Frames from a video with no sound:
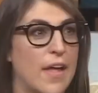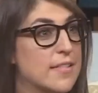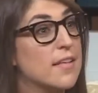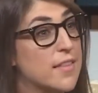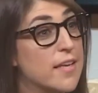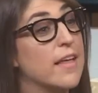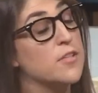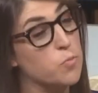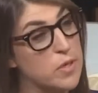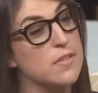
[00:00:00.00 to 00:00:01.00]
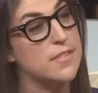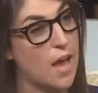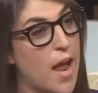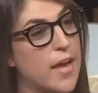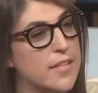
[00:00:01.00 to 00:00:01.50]
And that's the thing, that's real
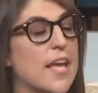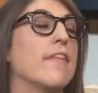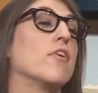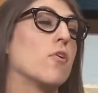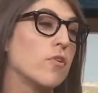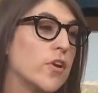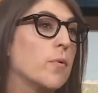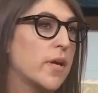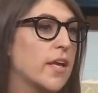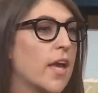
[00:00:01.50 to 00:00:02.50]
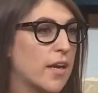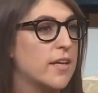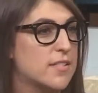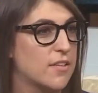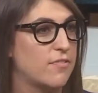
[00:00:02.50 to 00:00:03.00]
science. And the yeah. earlier we can get
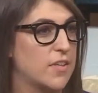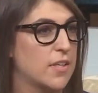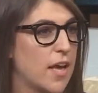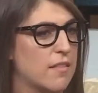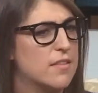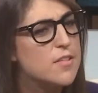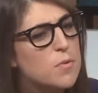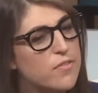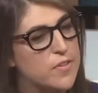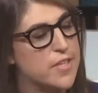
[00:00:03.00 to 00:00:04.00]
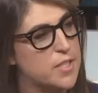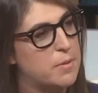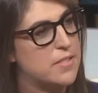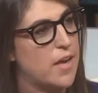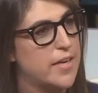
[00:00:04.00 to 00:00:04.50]
kids to feel like, this is what it feels like to
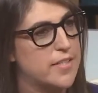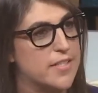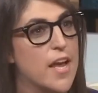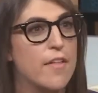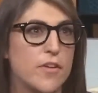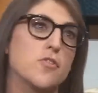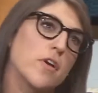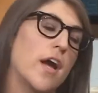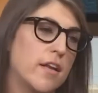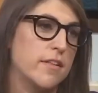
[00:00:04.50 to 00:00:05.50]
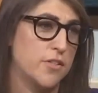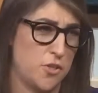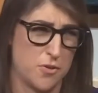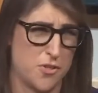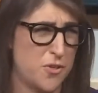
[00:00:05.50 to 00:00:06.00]
be a scientist, these are the kind of things
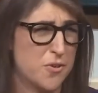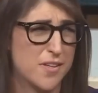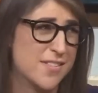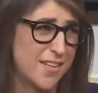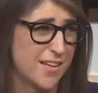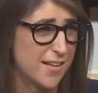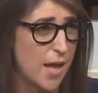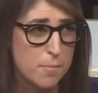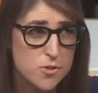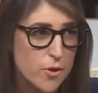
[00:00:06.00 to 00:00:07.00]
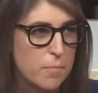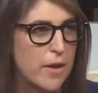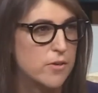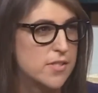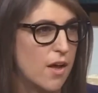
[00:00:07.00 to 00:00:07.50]
you can do. You're not sitting in a laboratory by
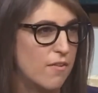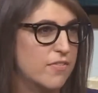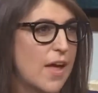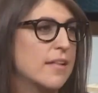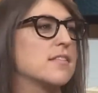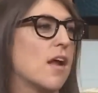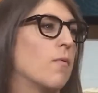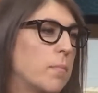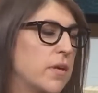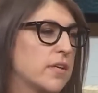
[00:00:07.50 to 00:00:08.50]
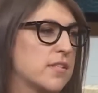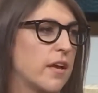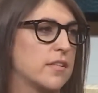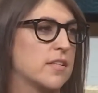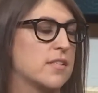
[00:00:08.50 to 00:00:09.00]
yourself. That's not what being a
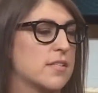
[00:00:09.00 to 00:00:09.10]
scientist